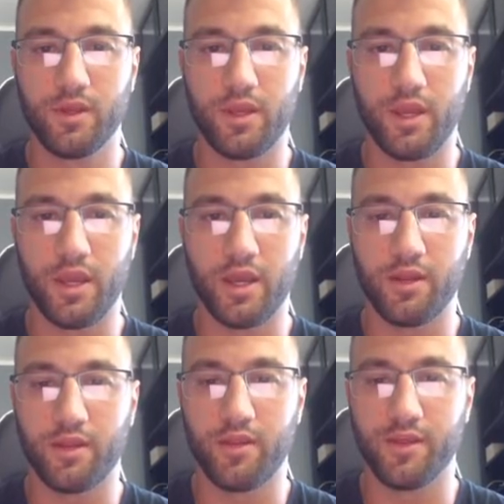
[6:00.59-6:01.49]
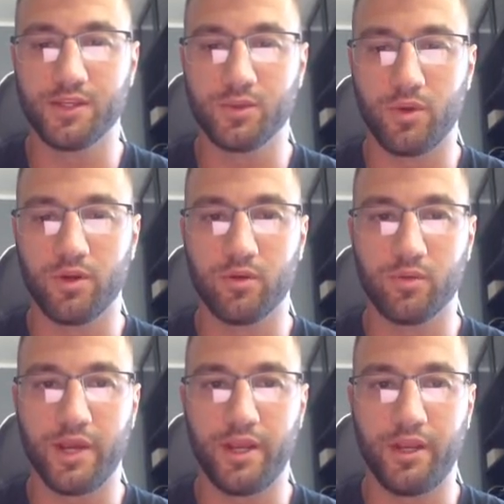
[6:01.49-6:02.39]
and this one
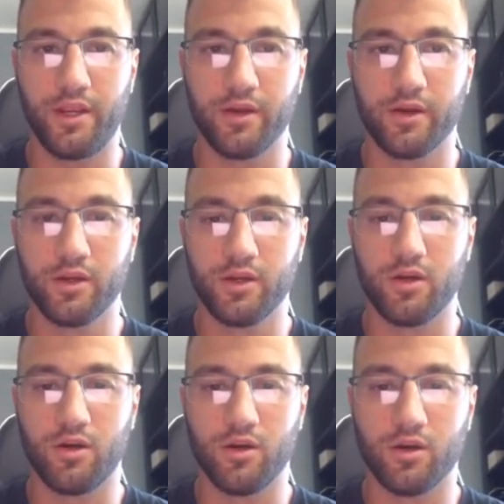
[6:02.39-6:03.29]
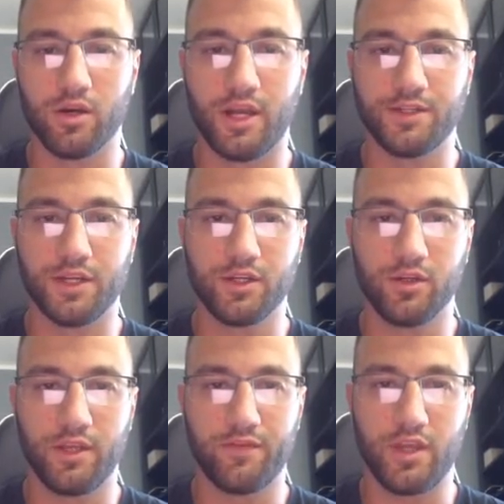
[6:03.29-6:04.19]
right here are
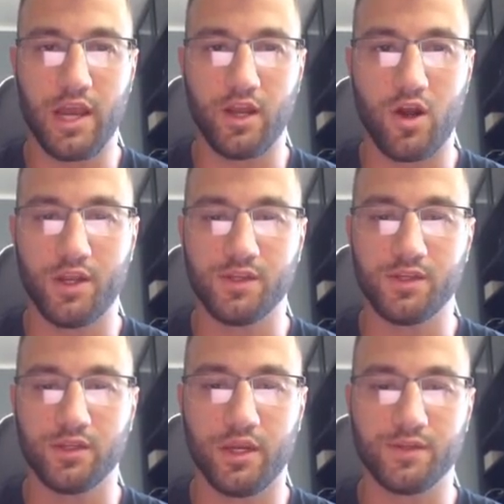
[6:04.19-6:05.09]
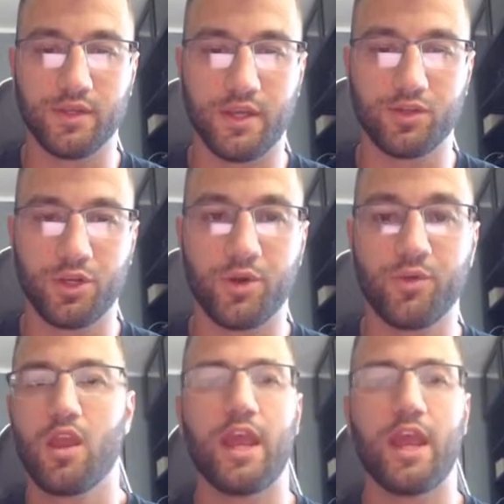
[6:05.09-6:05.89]
identical. Even the icon is as shown.